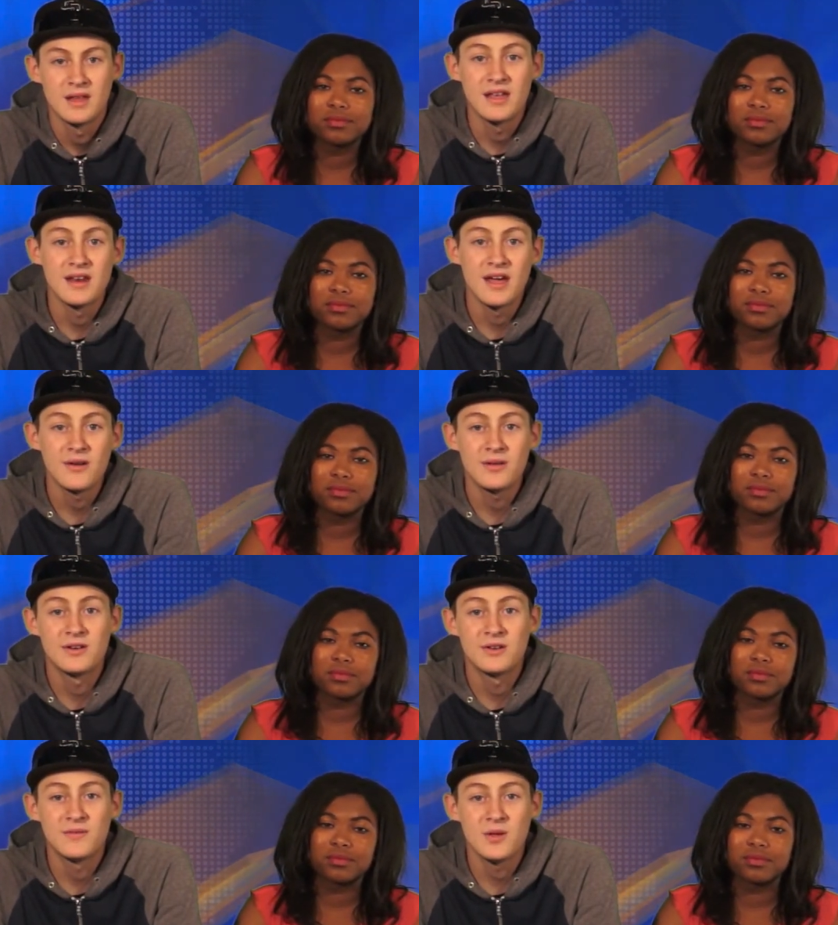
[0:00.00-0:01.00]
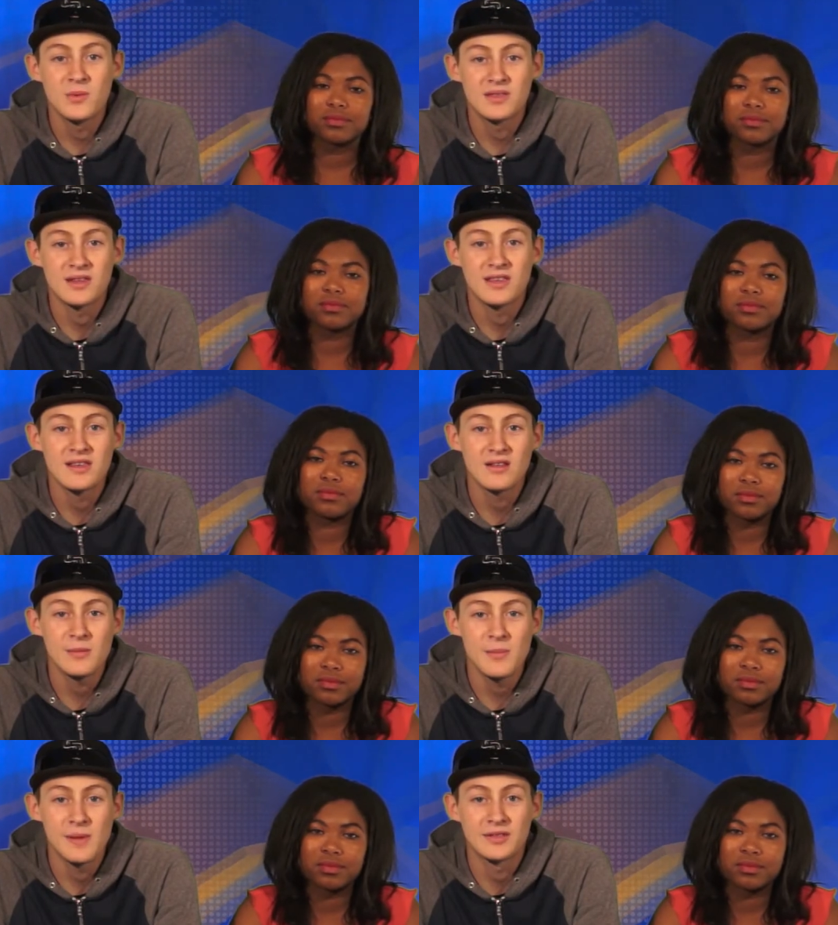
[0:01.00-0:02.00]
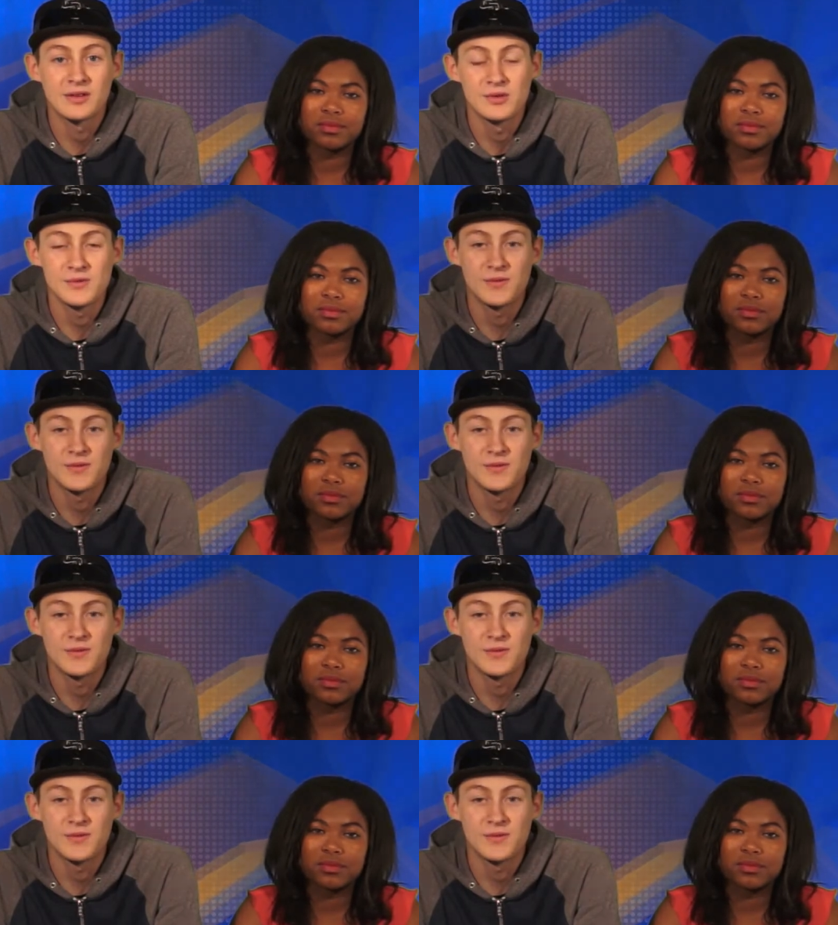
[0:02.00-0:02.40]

Speaker 1: And now, an interview with the Key Club about their new